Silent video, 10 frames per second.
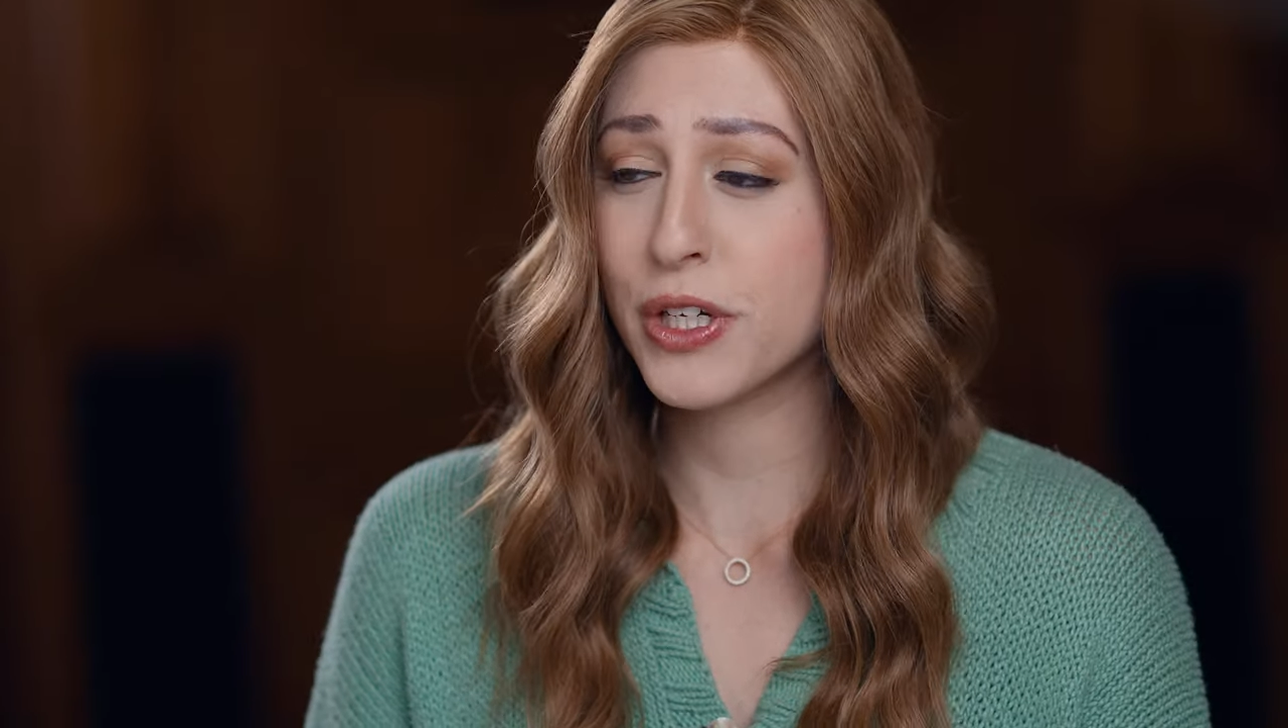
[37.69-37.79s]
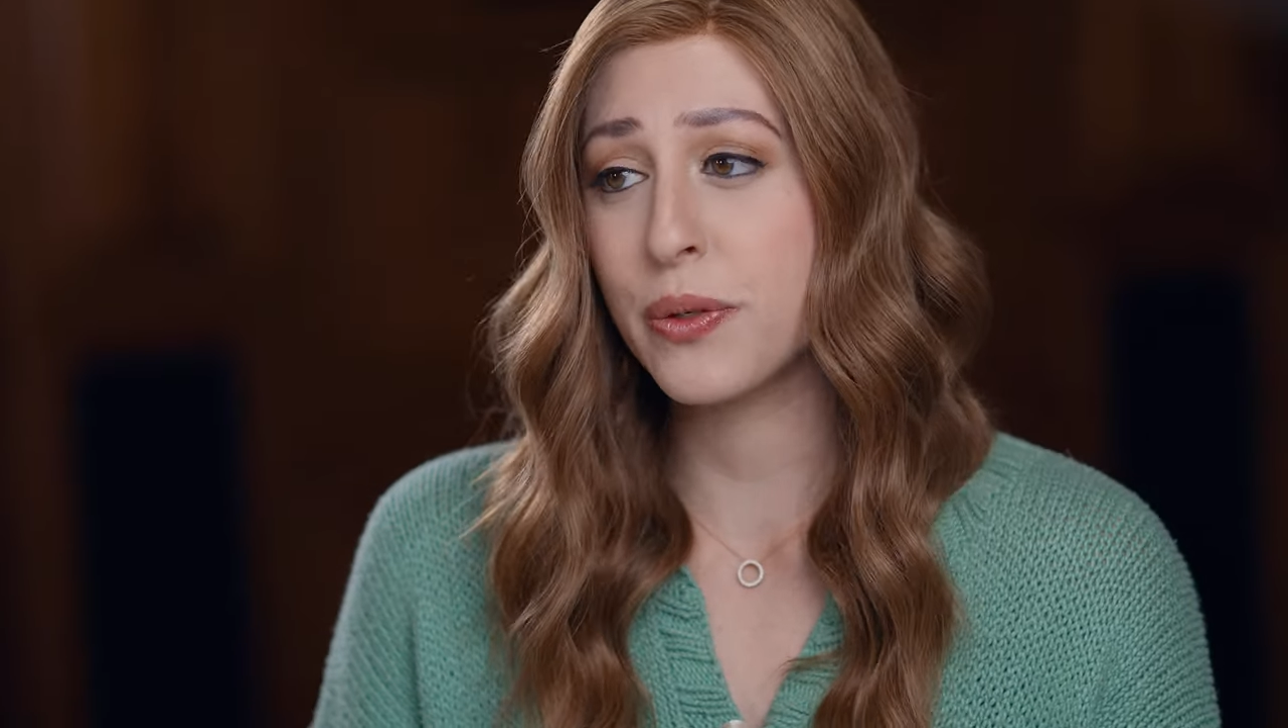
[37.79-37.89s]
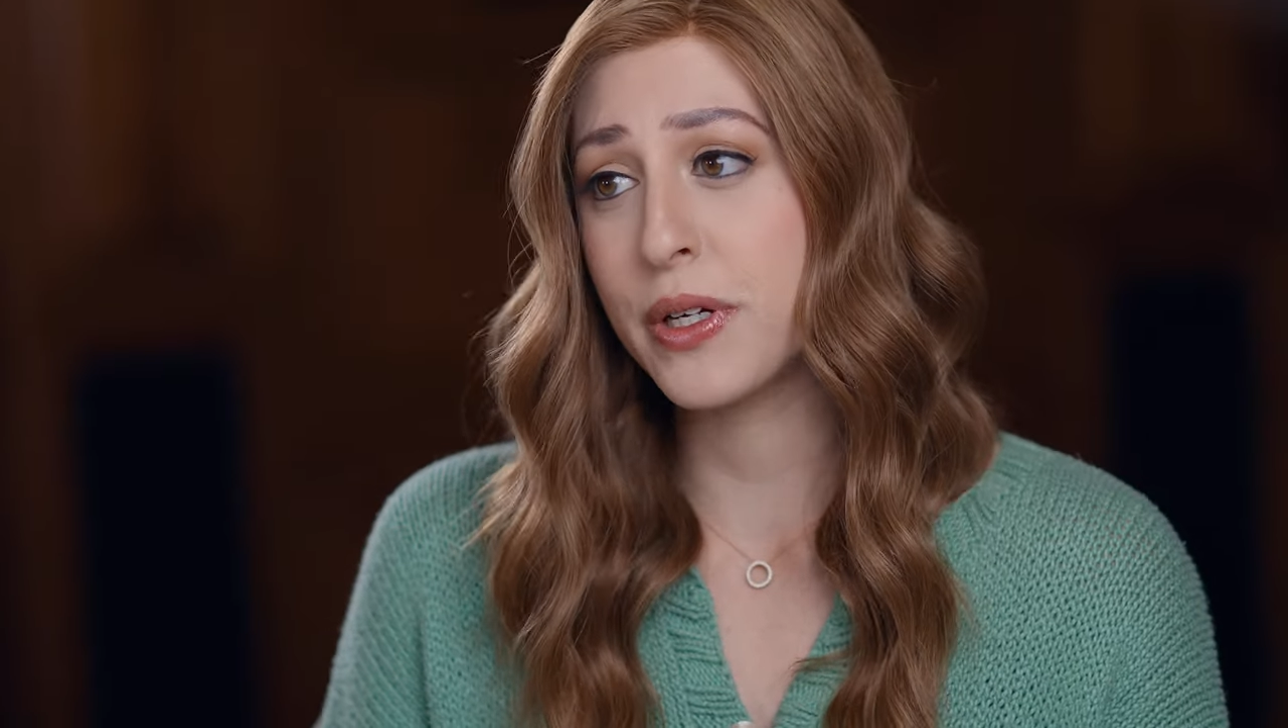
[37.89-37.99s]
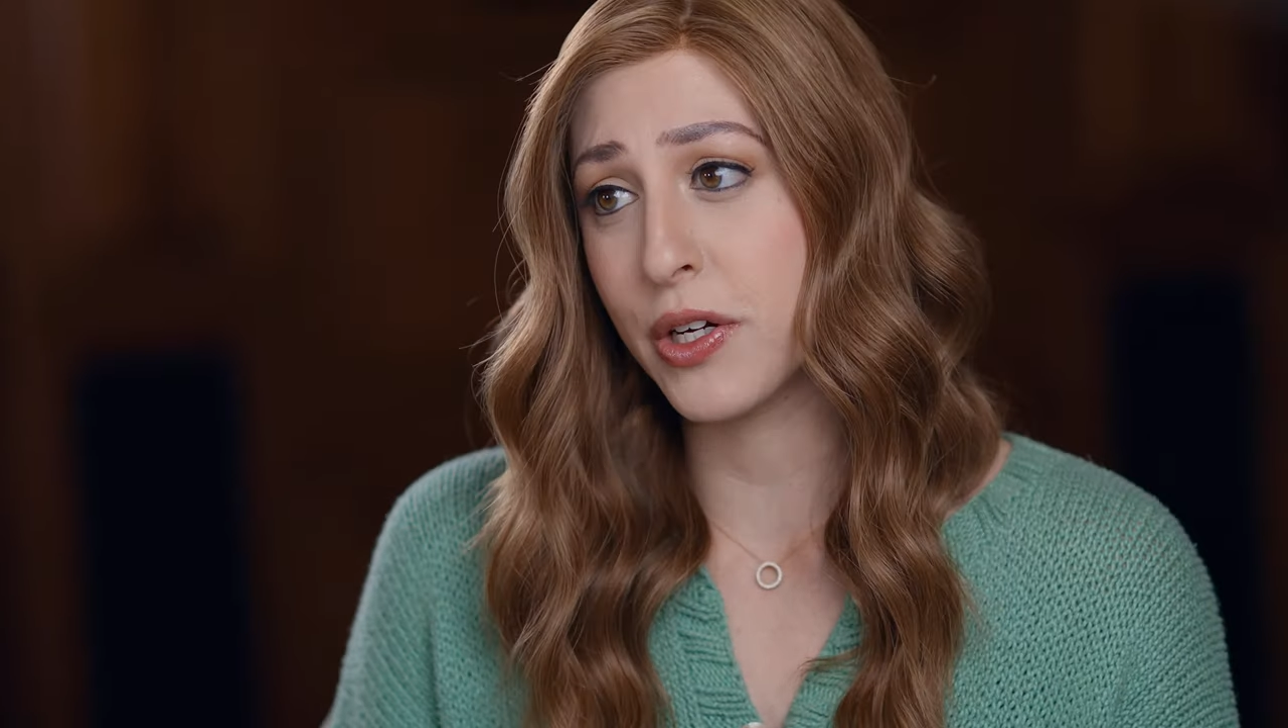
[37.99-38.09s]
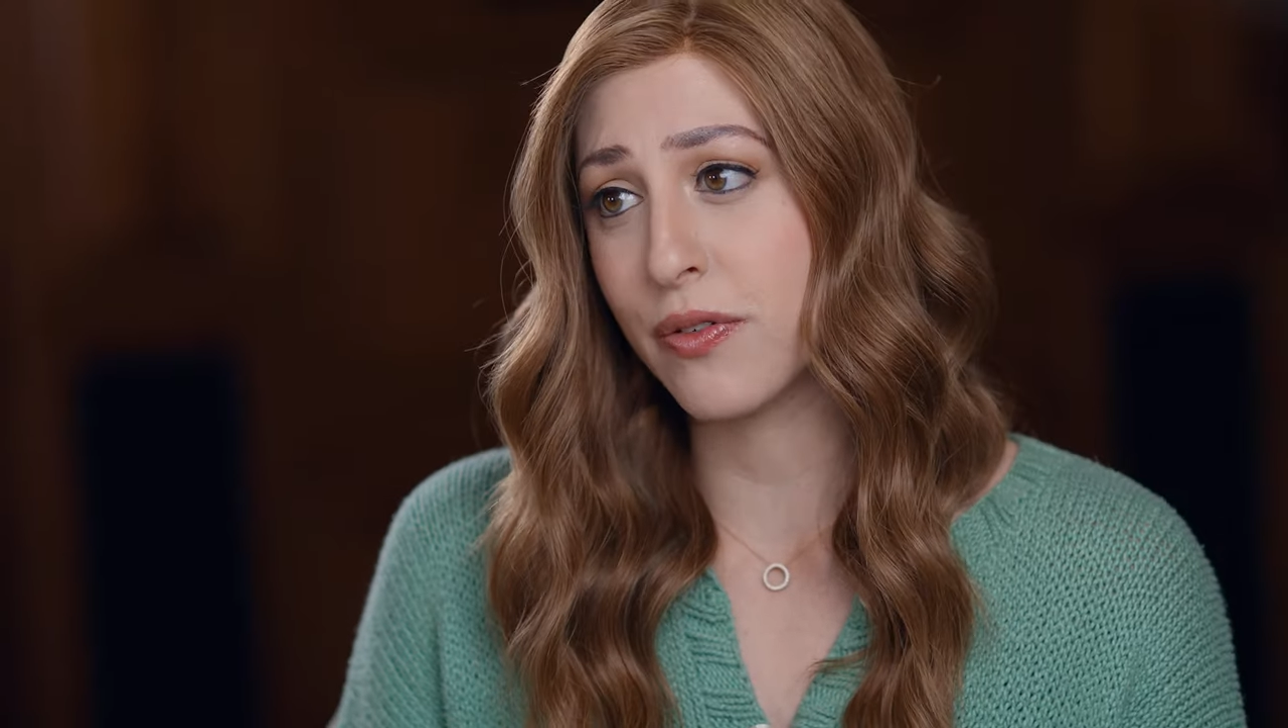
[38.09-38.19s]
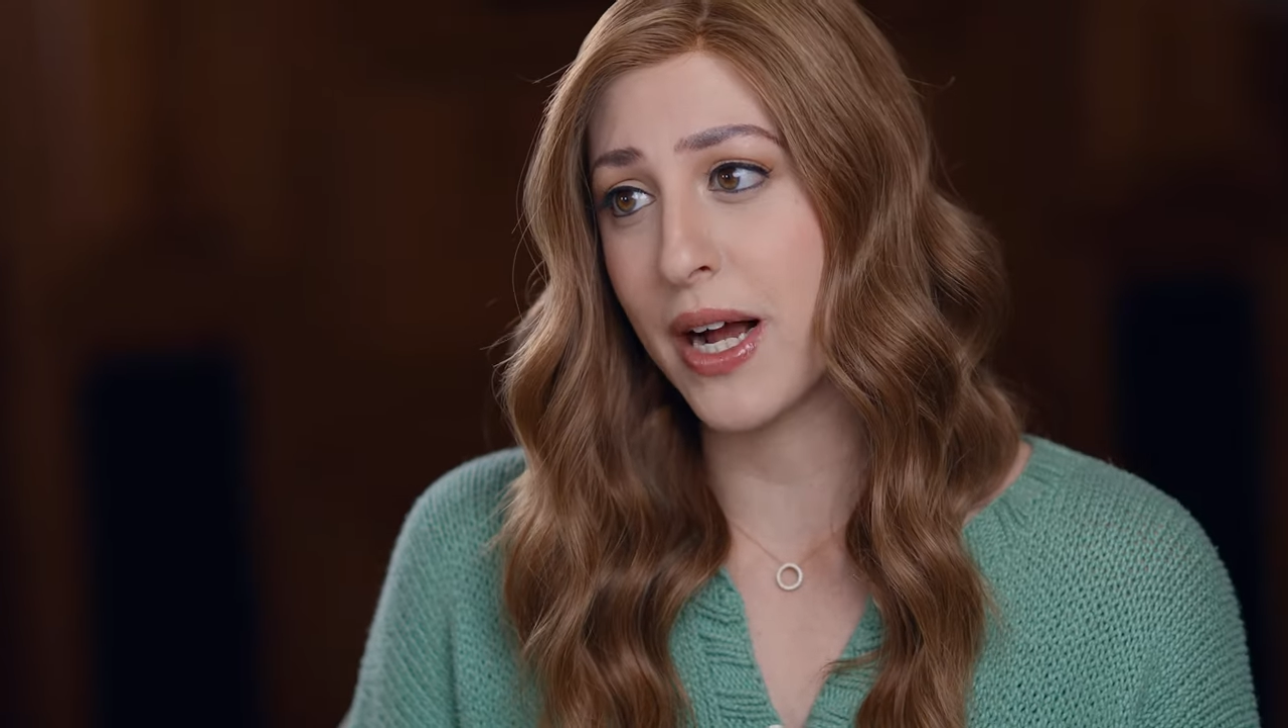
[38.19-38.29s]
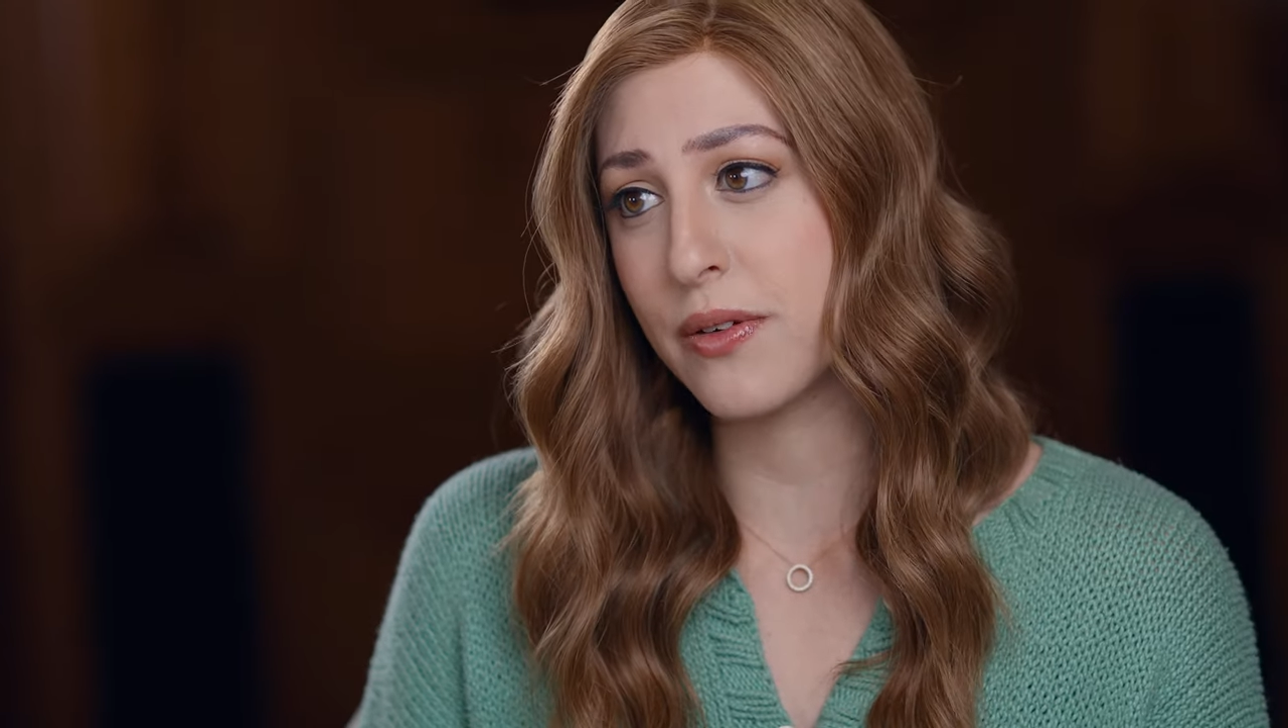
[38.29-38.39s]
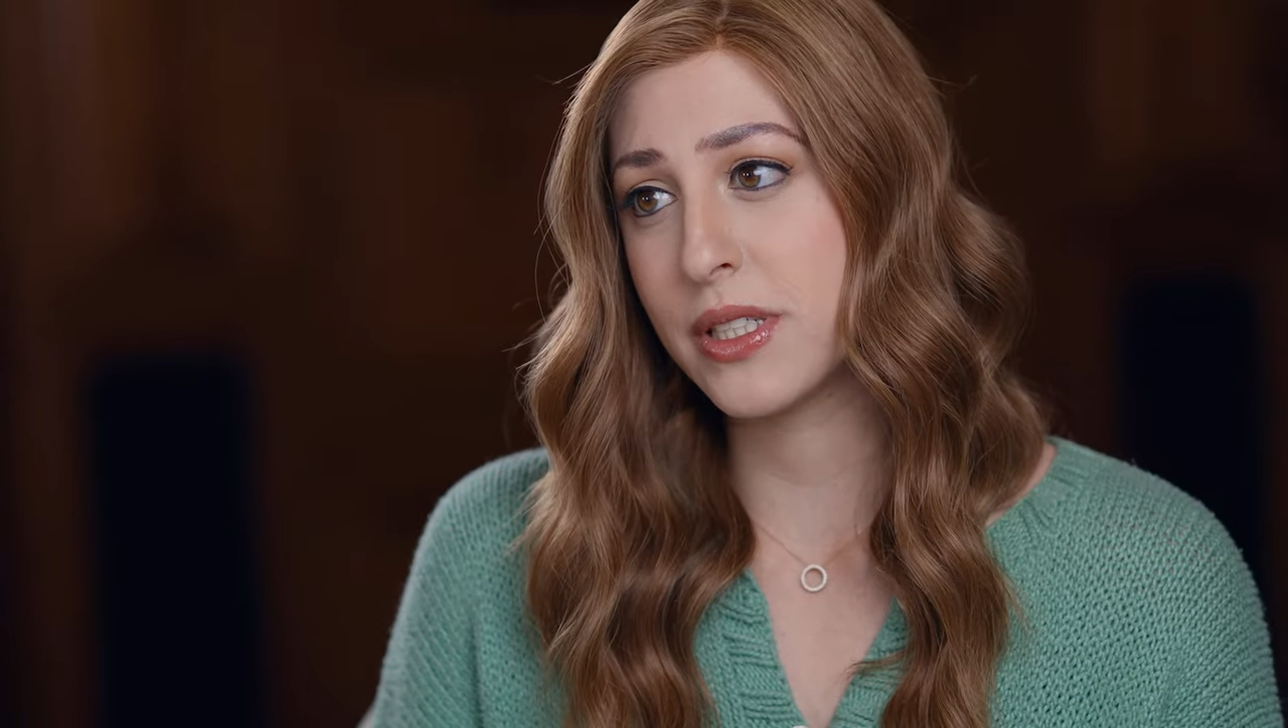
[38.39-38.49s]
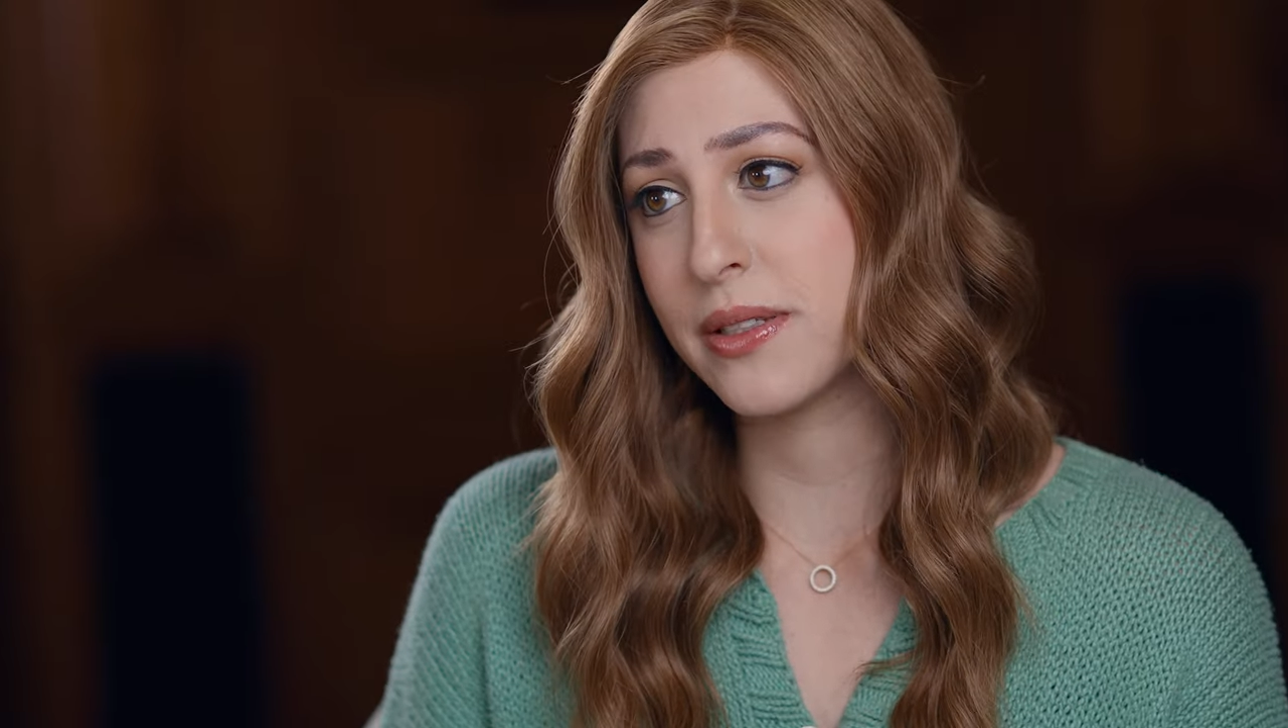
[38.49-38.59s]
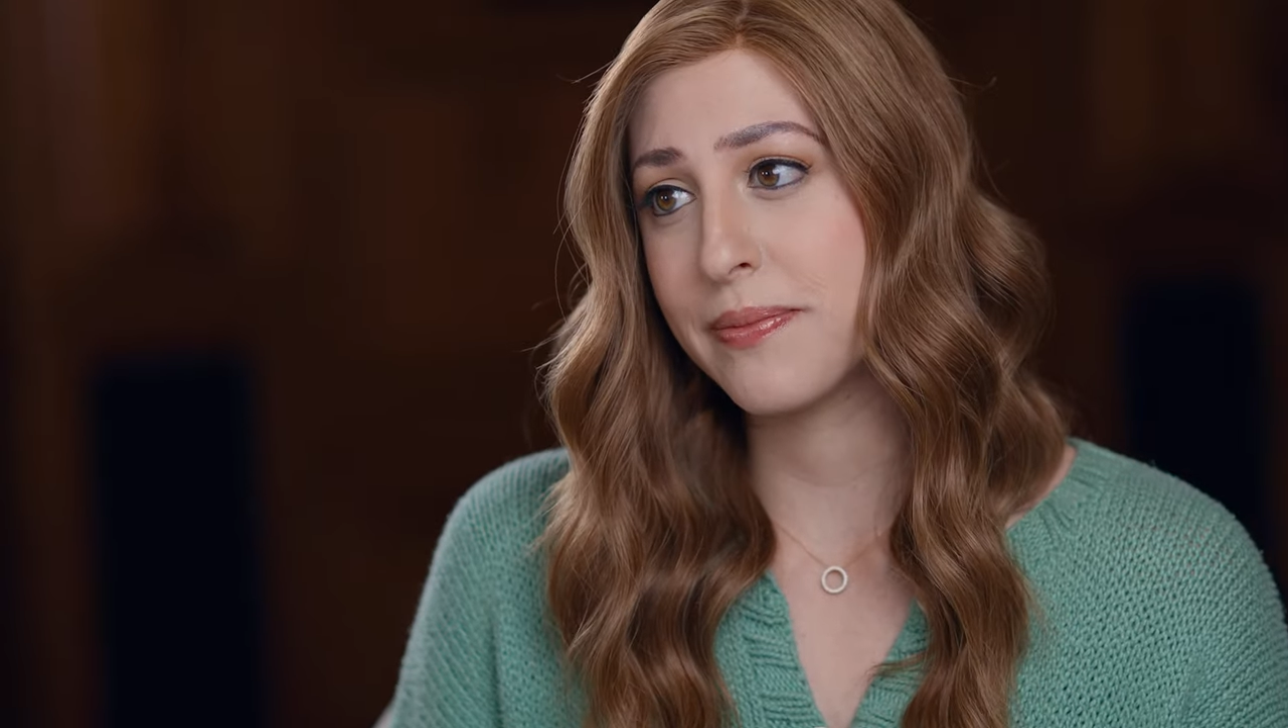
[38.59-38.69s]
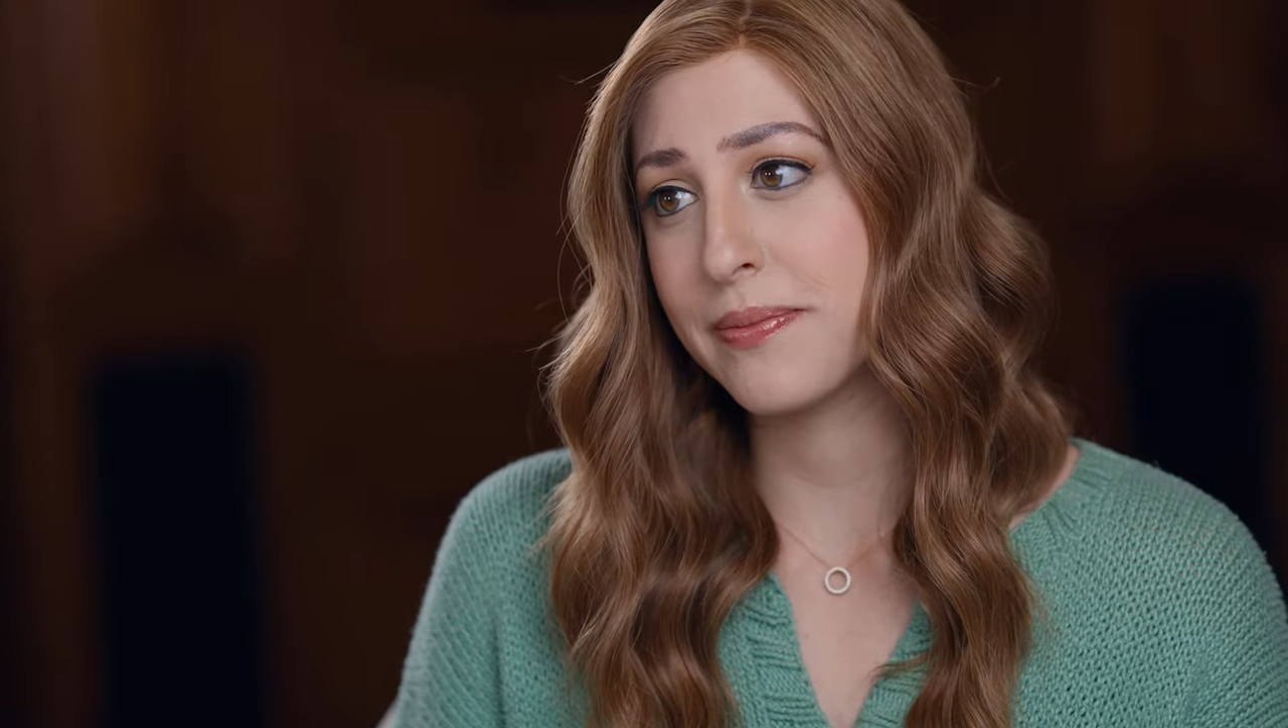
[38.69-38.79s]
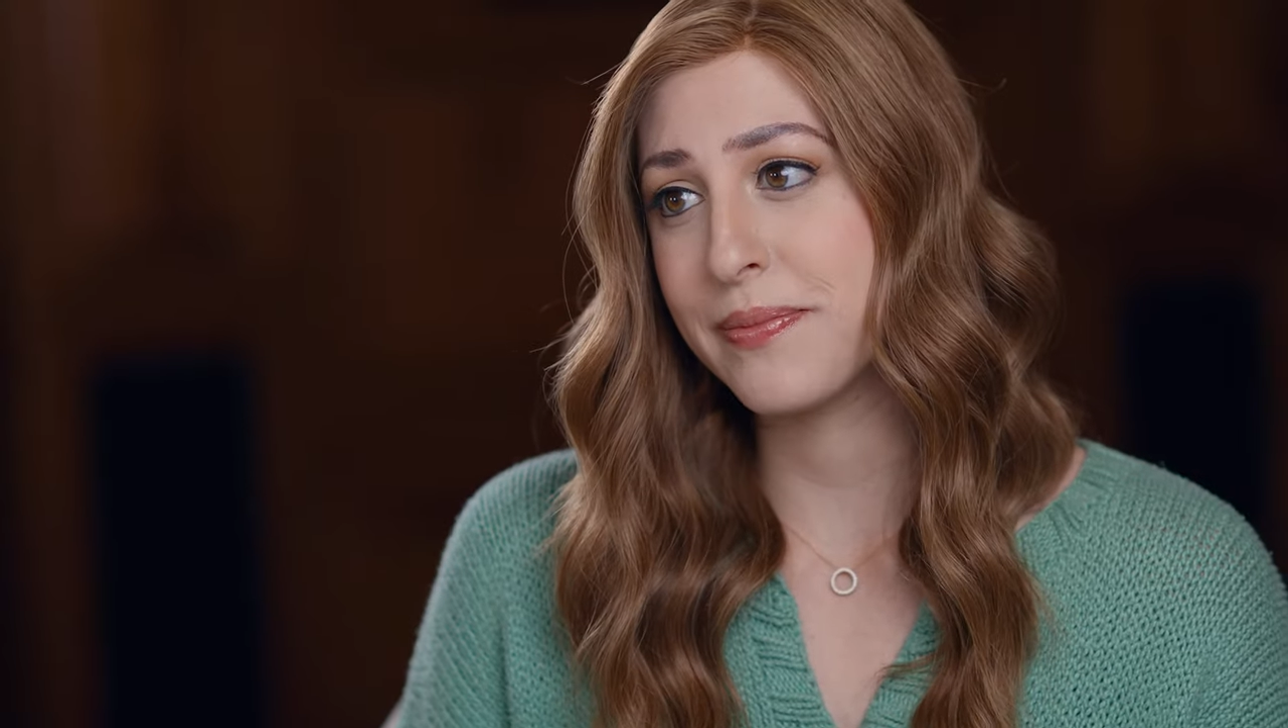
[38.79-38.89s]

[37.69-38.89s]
you year round.